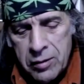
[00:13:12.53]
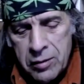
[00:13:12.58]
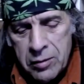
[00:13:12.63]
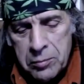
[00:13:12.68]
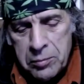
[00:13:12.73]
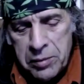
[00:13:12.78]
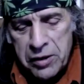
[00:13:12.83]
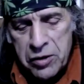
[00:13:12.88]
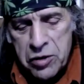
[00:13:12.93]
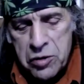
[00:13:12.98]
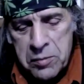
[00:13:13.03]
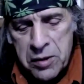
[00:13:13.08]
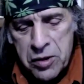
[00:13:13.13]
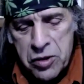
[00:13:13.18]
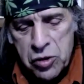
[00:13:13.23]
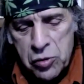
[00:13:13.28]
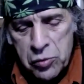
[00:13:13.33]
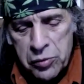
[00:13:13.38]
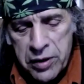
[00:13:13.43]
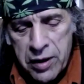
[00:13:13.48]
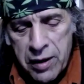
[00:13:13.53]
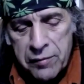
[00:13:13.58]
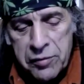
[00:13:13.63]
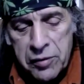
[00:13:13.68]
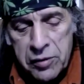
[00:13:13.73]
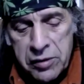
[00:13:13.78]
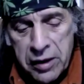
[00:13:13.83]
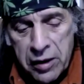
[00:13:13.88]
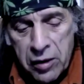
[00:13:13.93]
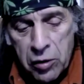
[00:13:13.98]
biggest mystery of the
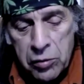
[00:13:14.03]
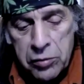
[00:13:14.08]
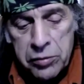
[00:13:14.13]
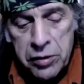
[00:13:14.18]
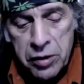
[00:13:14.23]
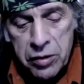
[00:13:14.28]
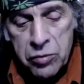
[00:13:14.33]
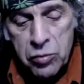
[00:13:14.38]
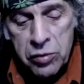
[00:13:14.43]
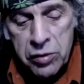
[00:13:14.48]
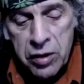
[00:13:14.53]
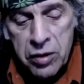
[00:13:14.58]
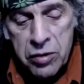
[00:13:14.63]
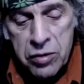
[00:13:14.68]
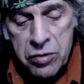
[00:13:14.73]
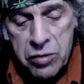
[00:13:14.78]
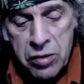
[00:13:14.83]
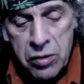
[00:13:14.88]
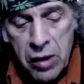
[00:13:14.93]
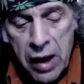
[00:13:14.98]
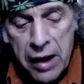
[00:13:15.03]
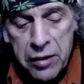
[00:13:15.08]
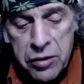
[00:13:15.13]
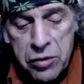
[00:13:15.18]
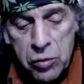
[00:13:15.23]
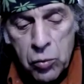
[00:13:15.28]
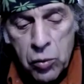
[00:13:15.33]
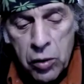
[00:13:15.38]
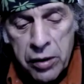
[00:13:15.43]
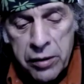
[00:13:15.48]
tarot is, is how does
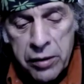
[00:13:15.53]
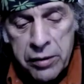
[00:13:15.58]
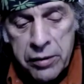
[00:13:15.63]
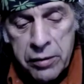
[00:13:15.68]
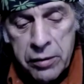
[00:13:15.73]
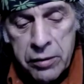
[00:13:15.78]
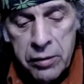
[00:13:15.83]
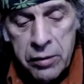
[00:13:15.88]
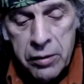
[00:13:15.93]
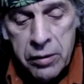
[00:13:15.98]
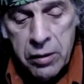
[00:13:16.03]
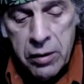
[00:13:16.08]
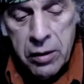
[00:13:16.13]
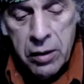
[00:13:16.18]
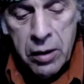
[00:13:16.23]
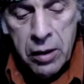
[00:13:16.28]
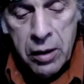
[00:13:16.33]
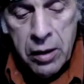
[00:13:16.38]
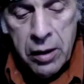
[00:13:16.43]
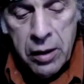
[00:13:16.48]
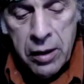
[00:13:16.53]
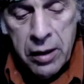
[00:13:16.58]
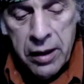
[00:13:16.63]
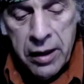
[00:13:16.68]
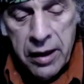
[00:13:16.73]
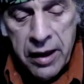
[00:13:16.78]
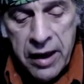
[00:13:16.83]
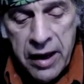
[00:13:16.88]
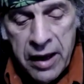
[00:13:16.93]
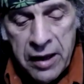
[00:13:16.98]
it work?
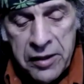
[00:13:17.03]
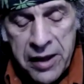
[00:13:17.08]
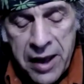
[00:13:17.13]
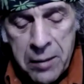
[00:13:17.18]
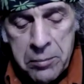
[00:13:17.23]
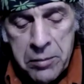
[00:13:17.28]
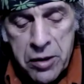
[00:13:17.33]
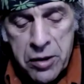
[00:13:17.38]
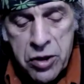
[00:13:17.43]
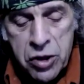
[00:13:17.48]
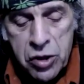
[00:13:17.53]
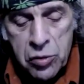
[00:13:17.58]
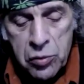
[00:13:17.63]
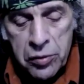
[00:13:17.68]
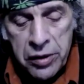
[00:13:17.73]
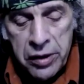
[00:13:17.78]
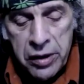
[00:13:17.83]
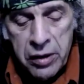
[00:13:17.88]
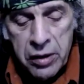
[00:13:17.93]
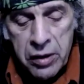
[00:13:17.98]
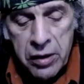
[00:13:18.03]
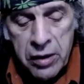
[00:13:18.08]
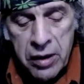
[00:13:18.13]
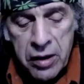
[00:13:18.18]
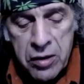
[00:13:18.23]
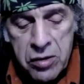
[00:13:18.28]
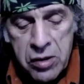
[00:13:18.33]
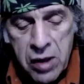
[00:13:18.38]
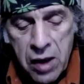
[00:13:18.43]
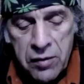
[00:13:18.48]
And that mystery
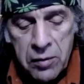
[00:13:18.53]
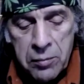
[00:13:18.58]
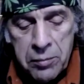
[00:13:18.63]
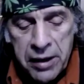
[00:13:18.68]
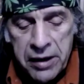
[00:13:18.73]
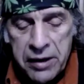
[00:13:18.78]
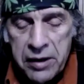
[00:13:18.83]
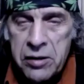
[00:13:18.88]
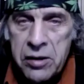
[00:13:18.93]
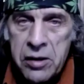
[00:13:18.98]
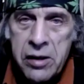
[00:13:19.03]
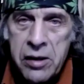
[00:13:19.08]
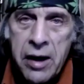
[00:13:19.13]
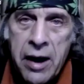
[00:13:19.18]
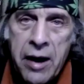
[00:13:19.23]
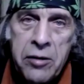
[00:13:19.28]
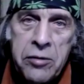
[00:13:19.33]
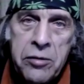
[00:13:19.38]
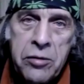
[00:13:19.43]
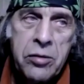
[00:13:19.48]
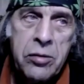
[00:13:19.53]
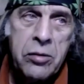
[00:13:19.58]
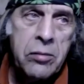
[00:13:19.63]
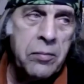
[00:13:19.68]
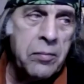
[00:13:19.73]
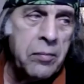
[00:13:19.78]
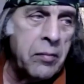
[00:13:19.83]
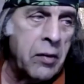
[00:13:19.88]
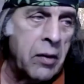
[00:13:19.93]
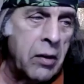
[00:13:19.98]
has never been in the cards.
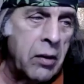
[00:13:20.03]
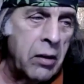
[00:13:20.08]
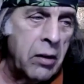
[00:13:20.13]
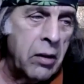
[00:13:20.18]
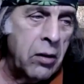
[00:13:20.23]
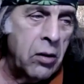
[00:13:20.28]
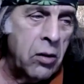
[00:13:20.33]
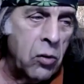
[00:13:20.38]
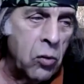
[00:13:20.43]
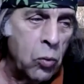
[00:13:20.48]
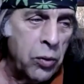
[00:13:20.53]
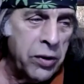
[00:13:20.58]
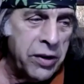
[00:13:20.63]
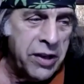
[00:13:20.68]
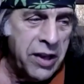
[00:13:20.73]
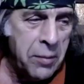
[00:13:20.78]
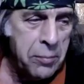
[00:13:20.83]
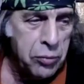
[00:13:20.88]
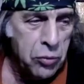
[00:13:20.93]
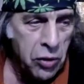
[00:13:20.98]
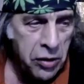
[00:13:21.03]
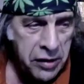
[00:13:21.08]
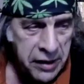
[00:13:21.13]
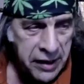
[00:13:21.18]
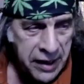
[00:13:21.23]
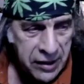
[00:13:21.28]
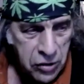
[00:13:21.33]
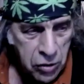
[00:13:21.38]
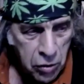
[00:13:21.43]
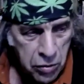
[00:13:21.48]
We keep looking
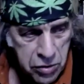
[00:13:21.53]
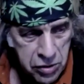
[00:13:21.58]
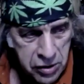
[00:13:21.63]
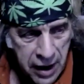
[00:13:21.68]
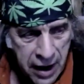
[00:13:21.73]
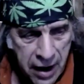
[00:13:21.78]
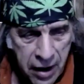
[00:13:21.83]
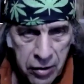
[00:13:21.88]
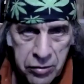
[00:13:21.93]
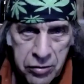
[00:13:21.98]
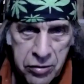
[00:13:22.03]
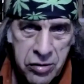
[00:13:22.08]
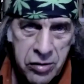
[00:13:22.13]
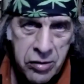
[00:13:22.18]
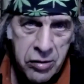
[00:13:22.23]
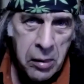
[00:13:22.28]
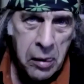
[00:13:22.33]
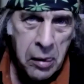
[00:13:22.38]
at those cards,